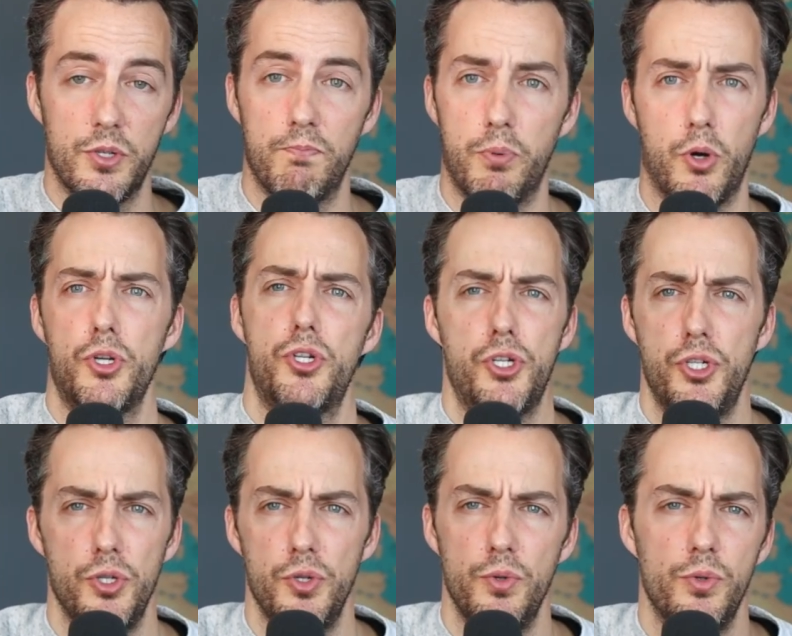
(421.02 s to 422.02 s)
to push
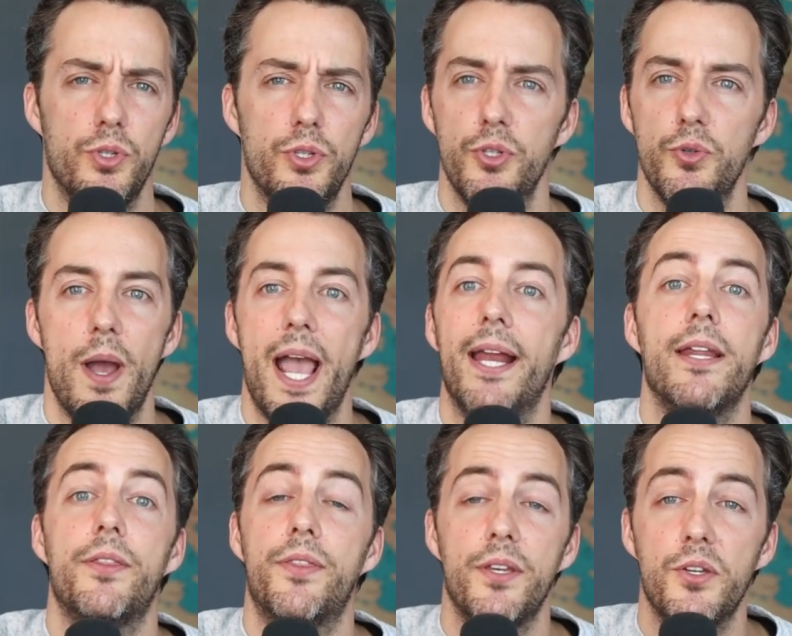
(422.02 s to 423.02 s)
you to do
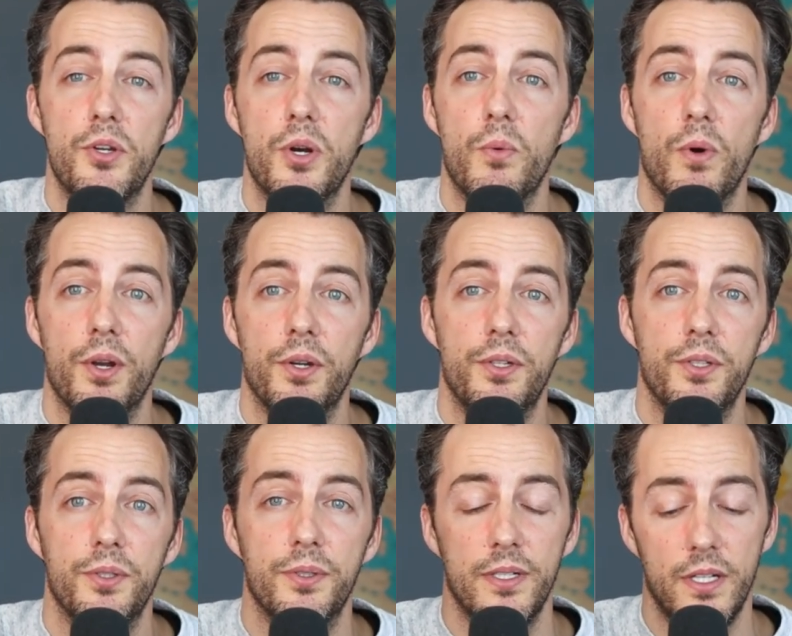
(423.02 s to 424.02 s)
anything you don't want to
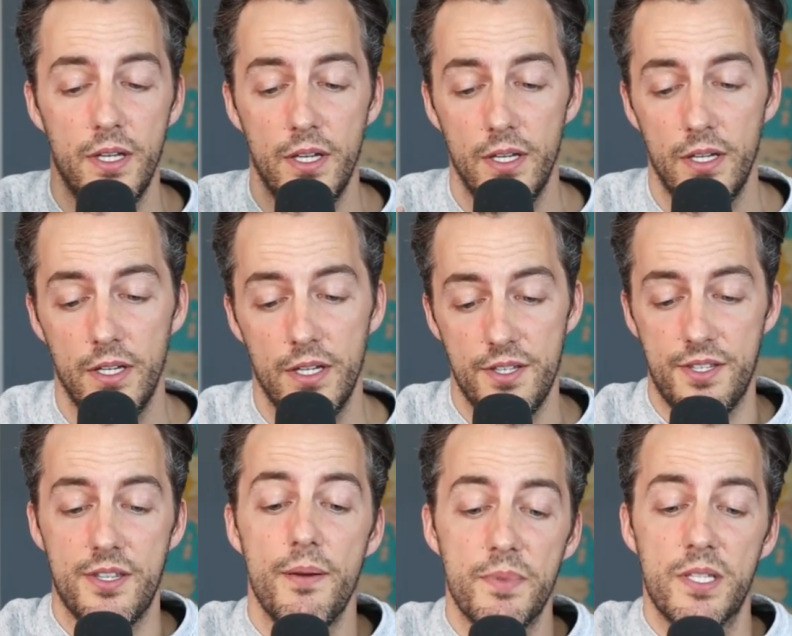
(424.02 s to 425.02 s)
do.
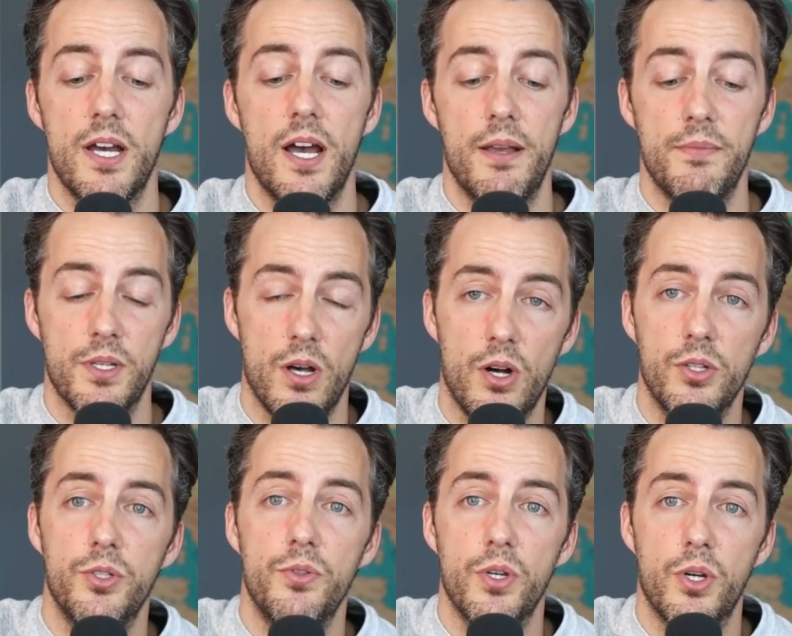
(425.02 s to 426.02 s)
Sometimes I'll
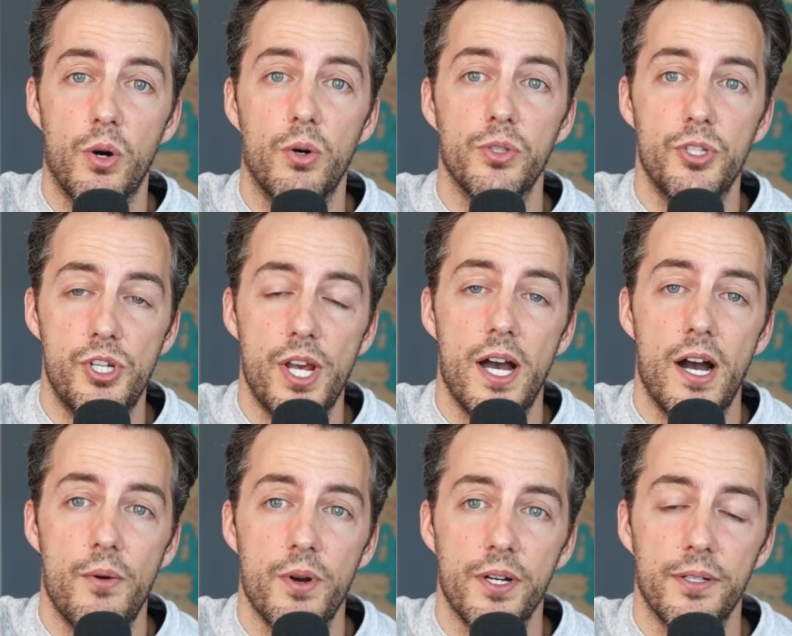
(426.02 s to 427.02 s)
do the cold
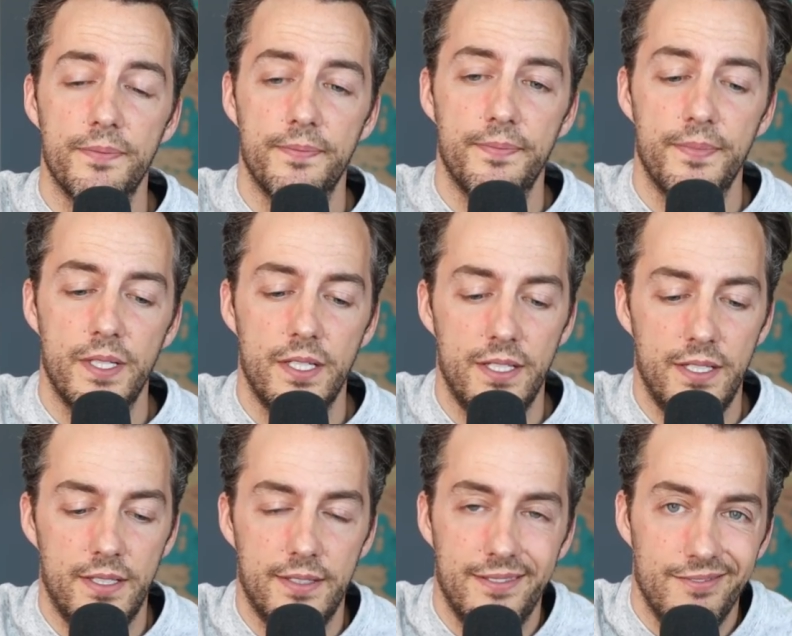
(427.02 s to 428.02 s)
shower,
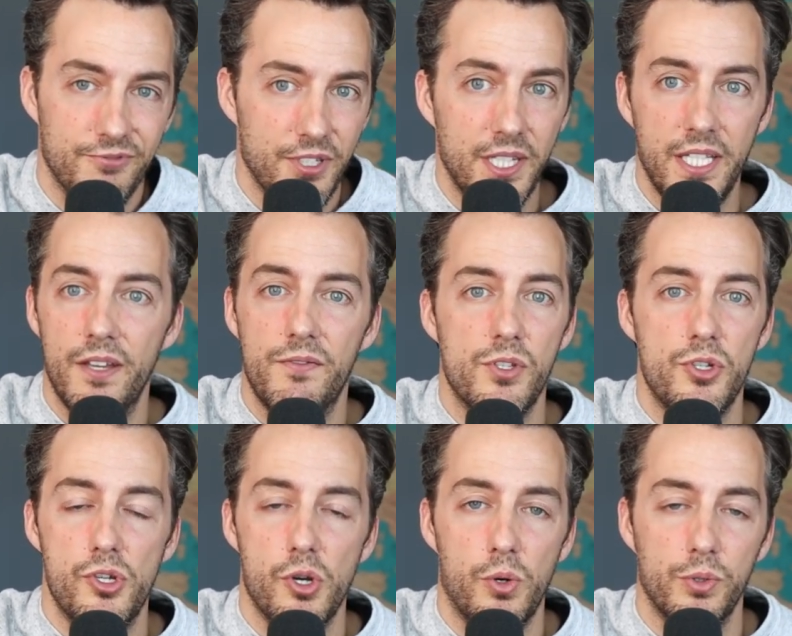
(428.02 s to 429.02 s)
really gives a
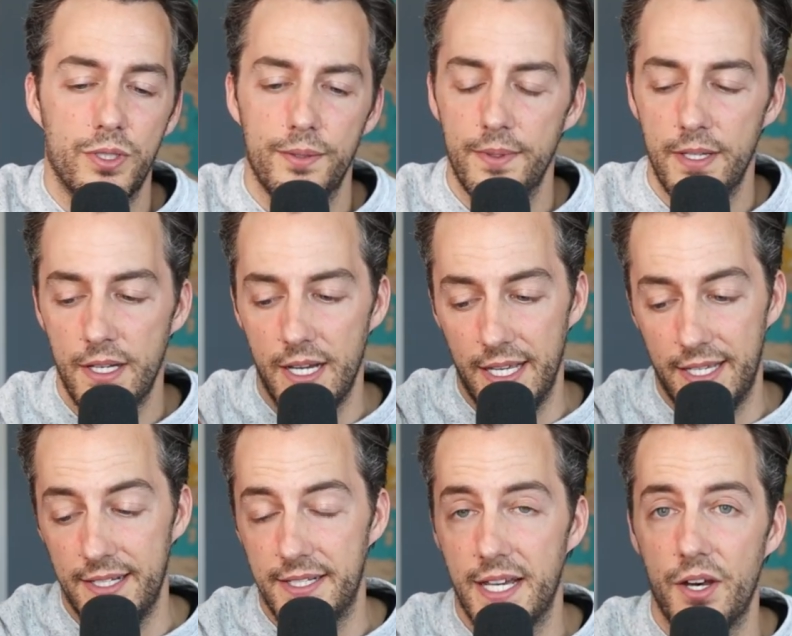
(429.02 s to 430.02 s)
jolt. I
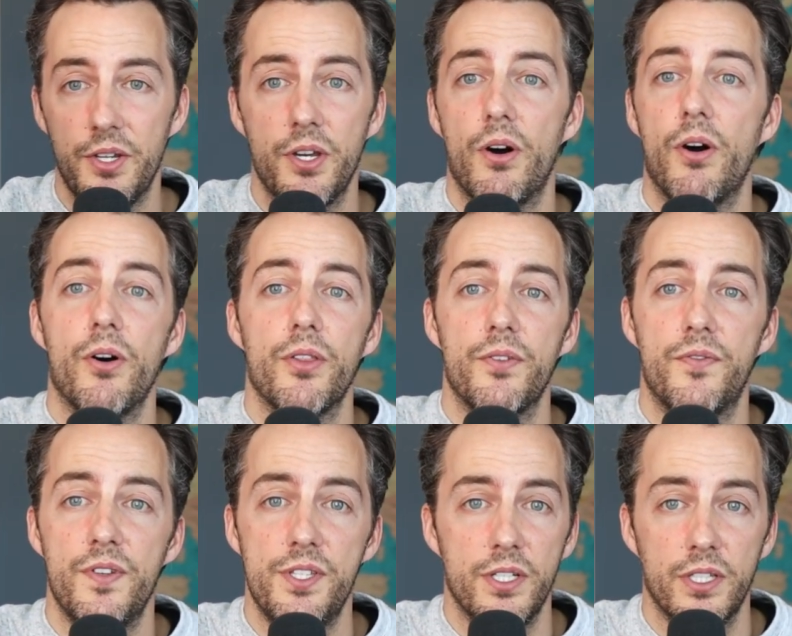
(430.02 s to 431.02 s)
could tell you all the
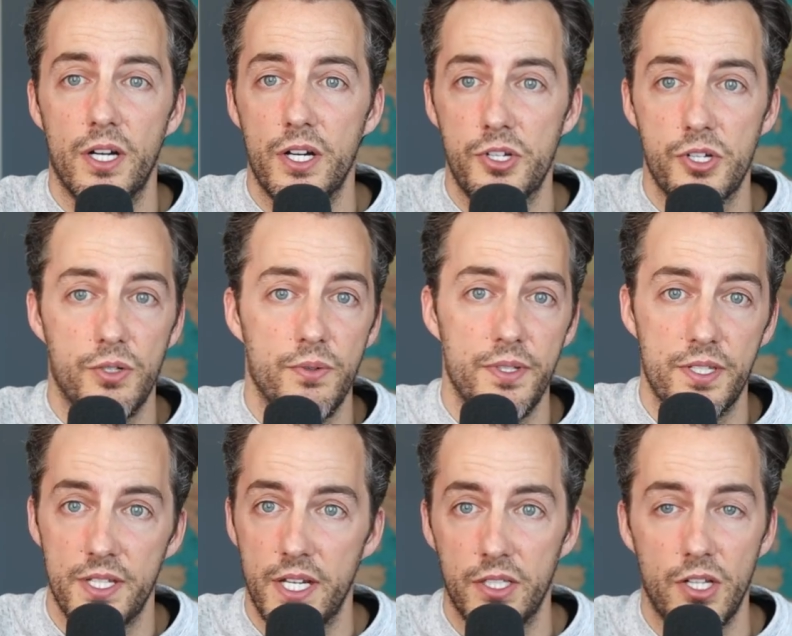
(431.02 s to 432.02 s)
physiological and
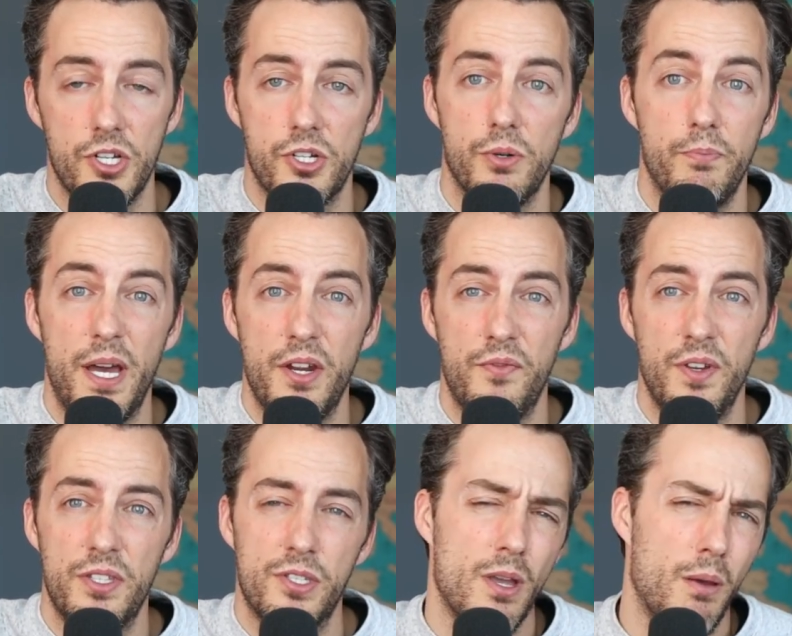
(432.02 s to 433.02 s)
psychological
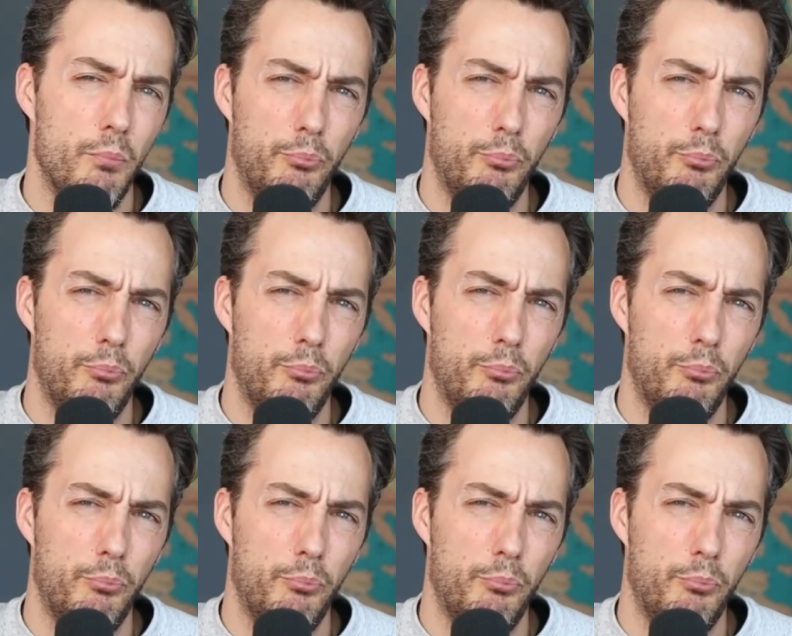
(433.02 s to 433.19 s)
benefits.